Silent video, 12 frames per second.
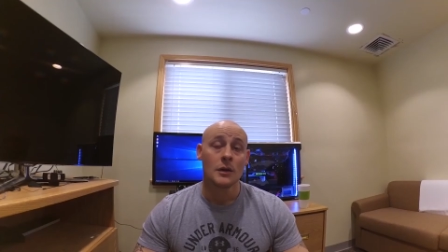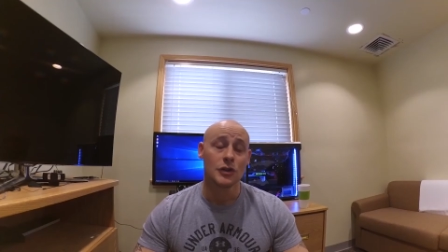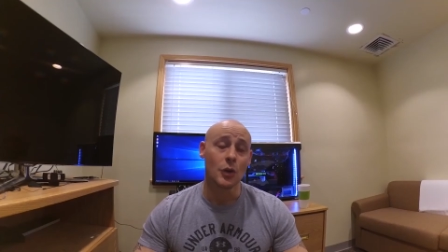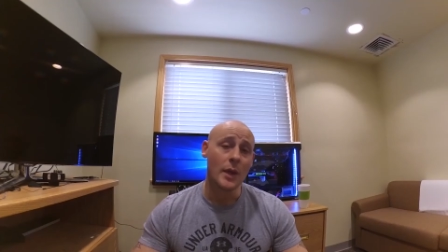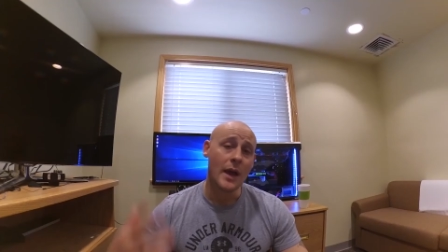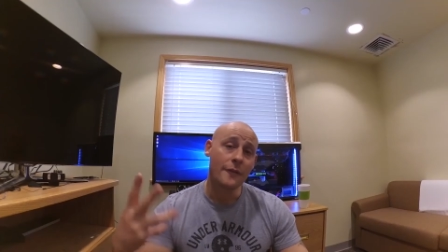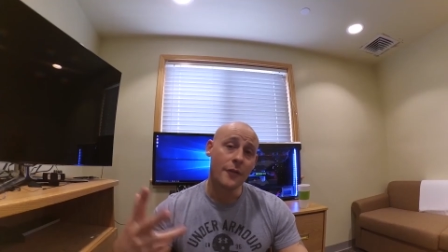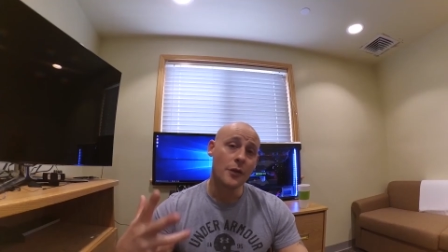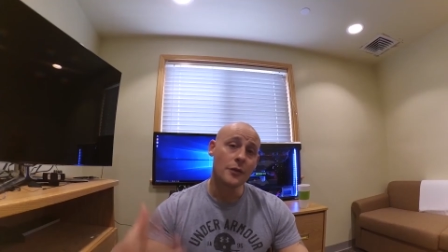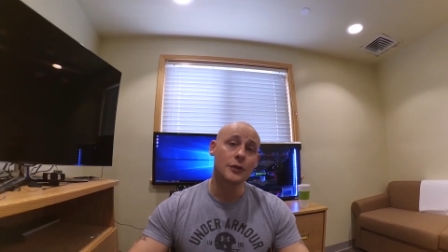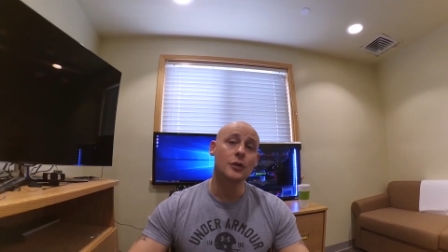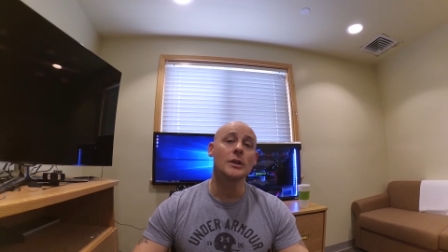So without
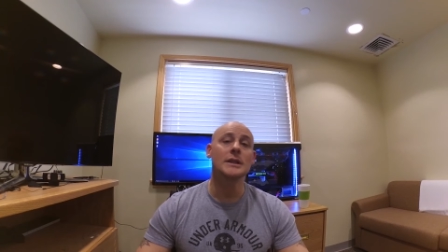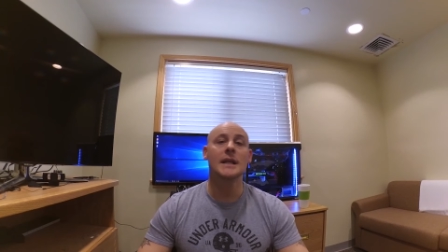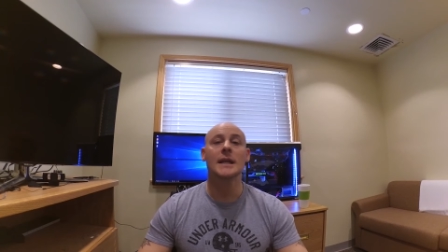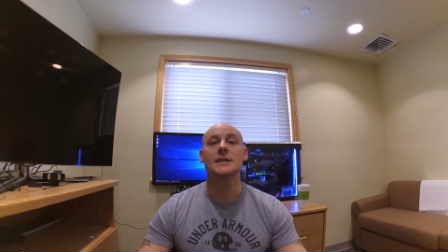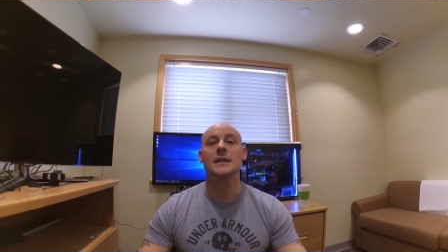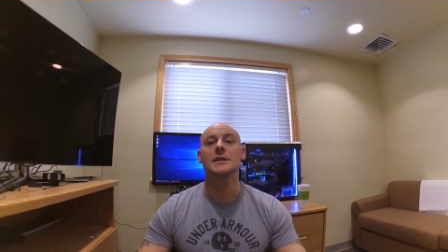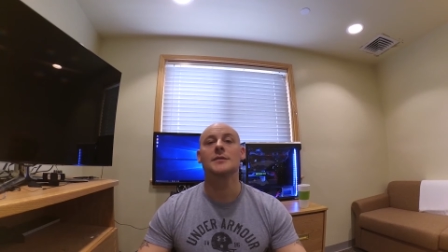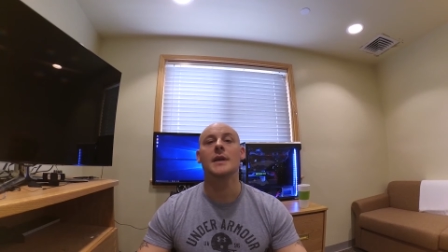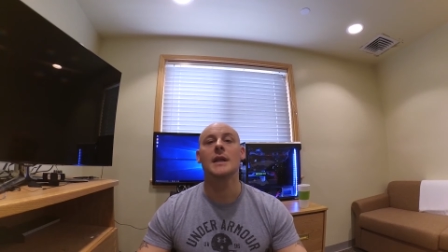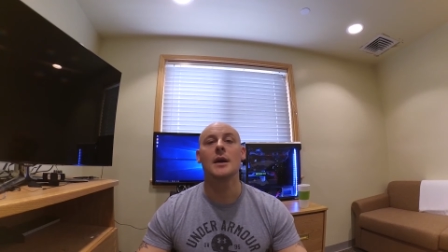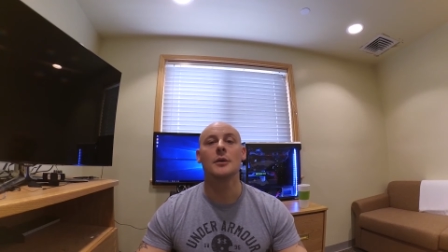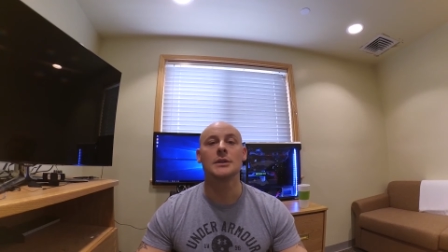further ado, let's get into this
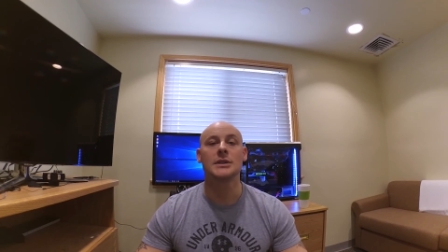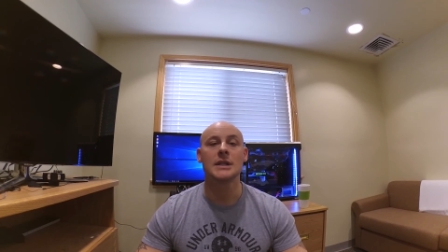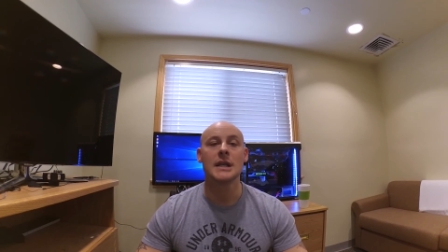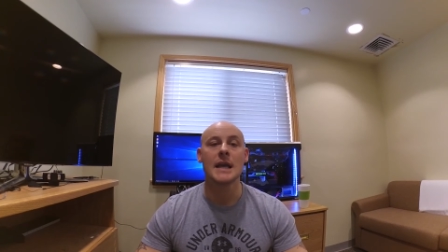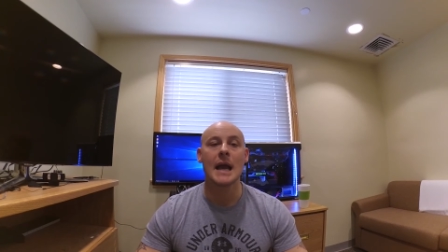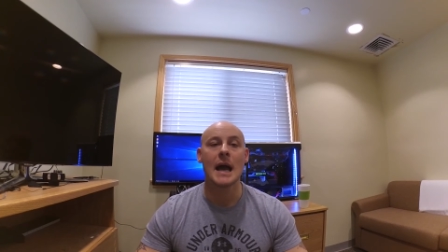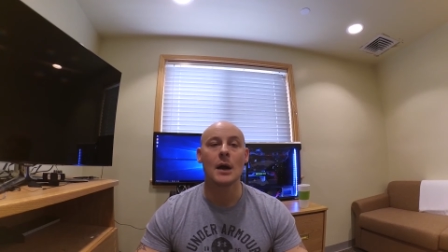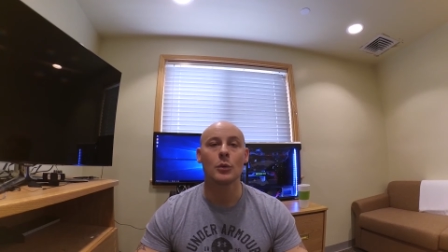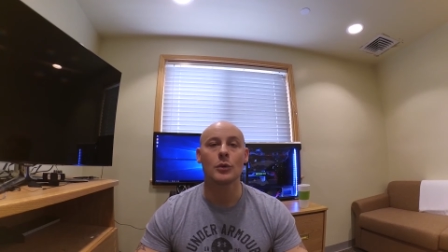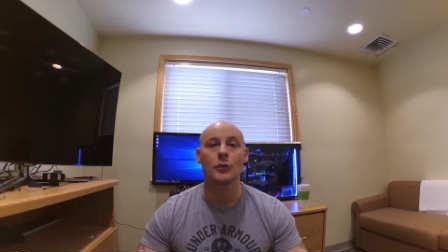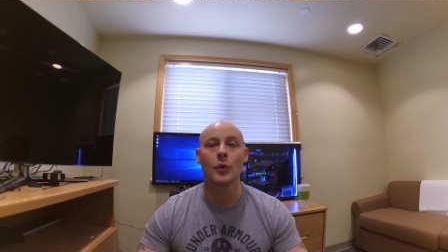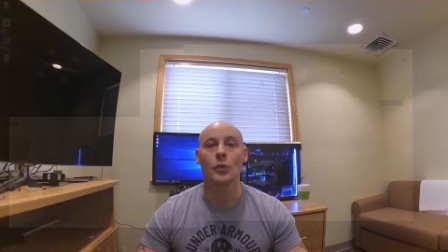video and see how
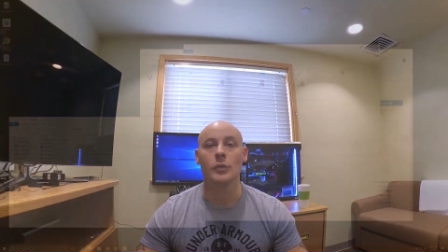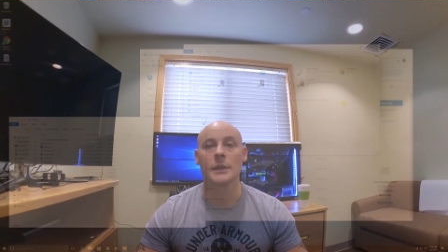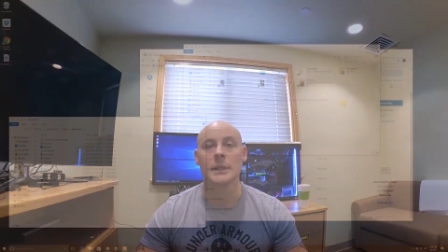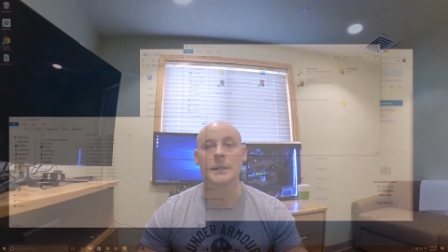we're rolling